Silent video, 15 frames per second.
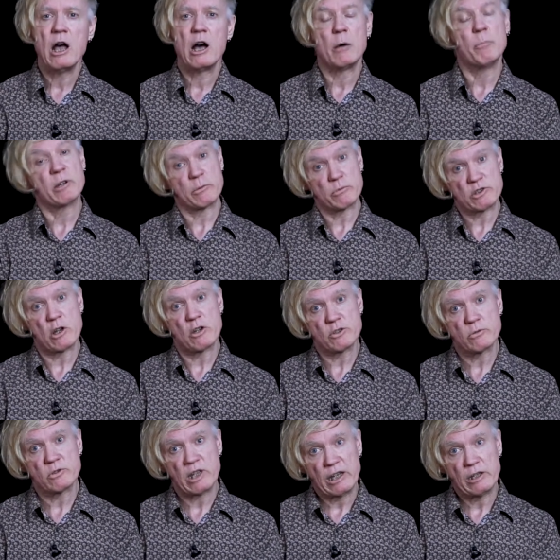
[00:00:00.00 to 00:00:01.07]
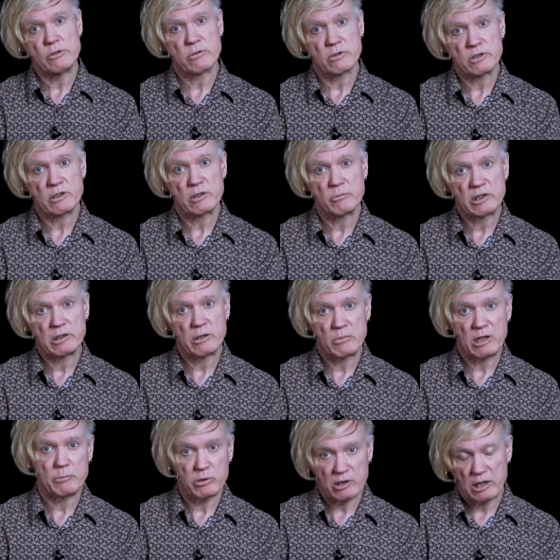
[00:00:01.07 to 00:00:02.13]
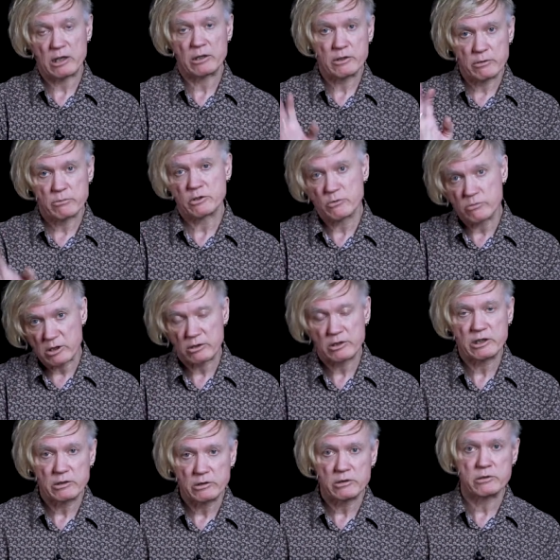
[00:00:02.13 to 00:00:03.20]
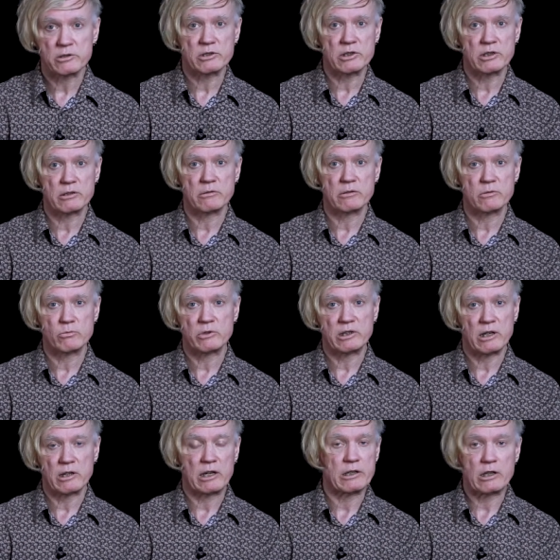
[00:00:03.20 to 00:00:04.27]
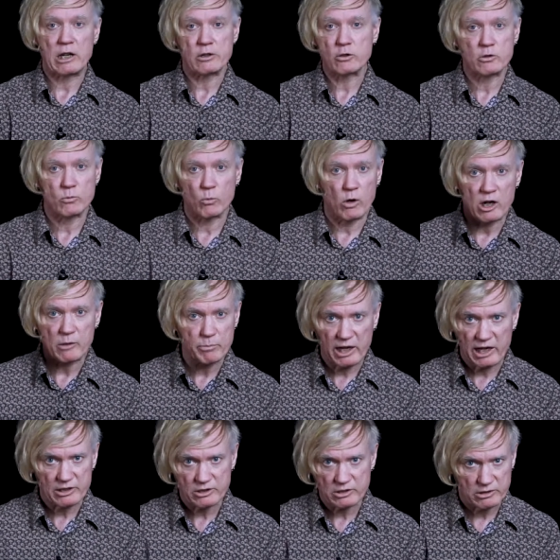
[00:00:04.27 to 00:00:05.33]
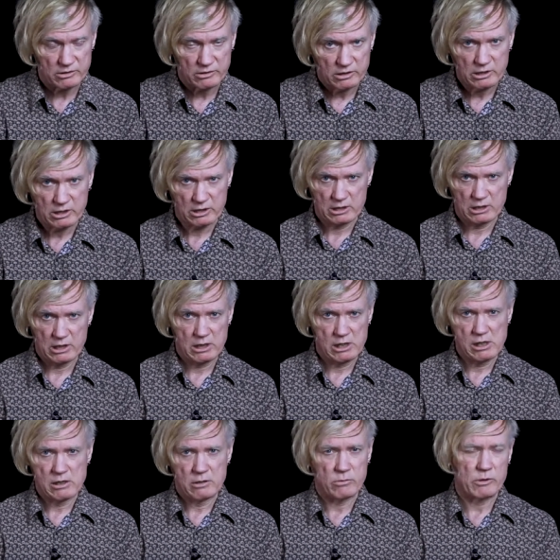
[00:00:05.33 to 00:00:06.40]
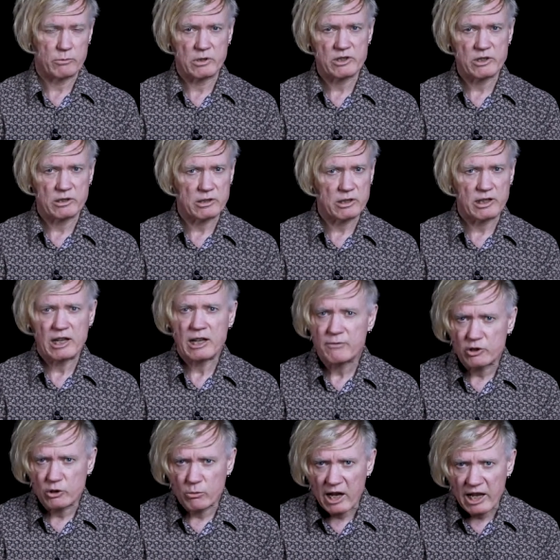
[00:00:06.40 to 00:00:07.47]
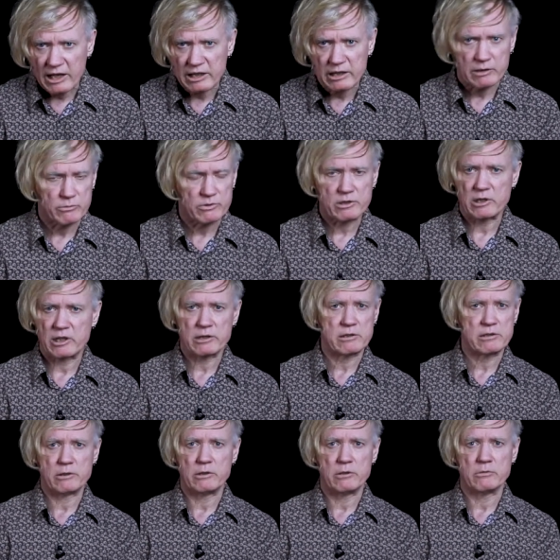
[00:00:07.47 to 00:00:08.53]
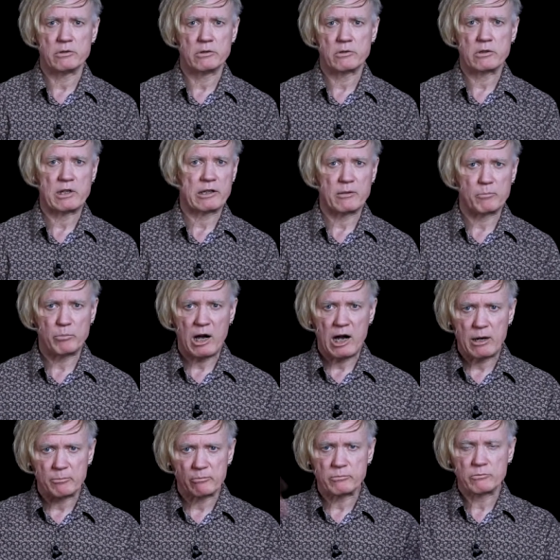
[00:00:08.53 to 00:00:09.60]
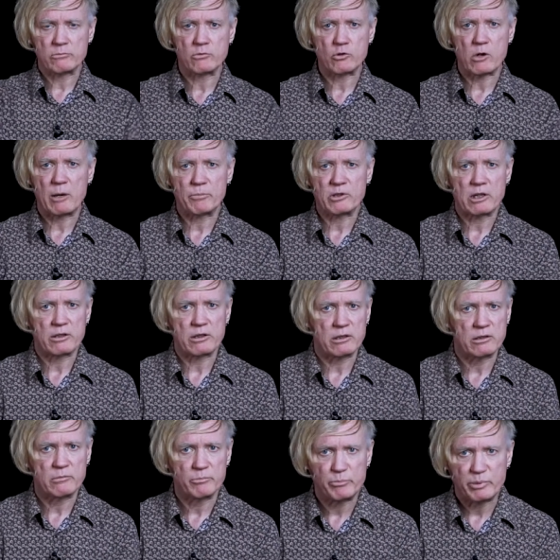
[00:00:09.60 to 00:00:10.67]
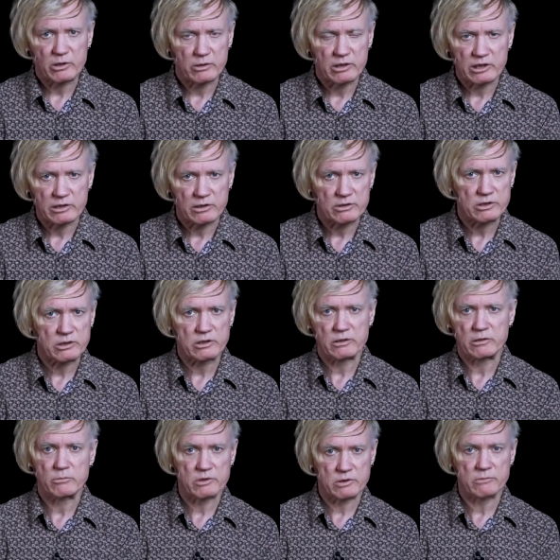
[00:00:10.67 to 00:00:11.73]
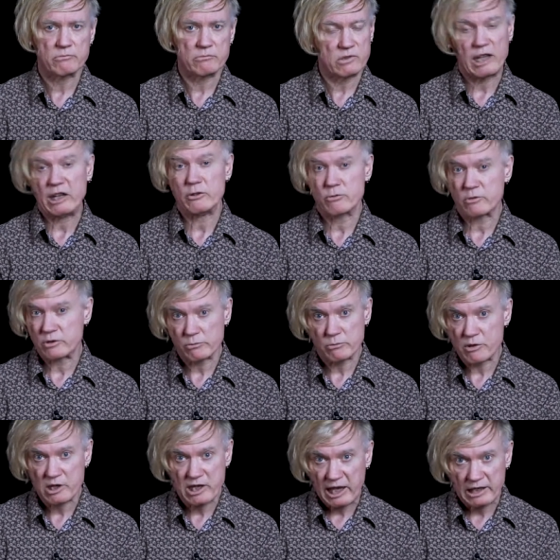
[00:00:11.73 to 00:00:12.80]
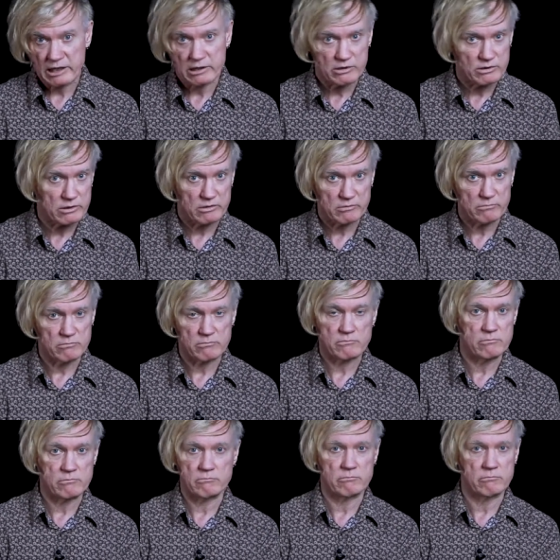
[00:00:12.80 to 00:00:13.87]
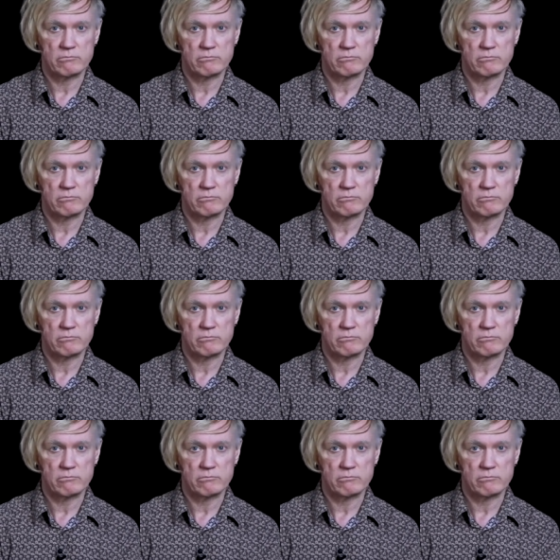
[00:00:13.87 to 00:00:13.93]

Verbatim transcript: Uh, but it was also dangerous. I mean, on my block, there were drug dealers, and we, I, I couldn't walk past, what was it, uh, Avenue A. It was like, you know, it looked like a bomb dropped on the buildings. Uh, it was dangerous with gangs and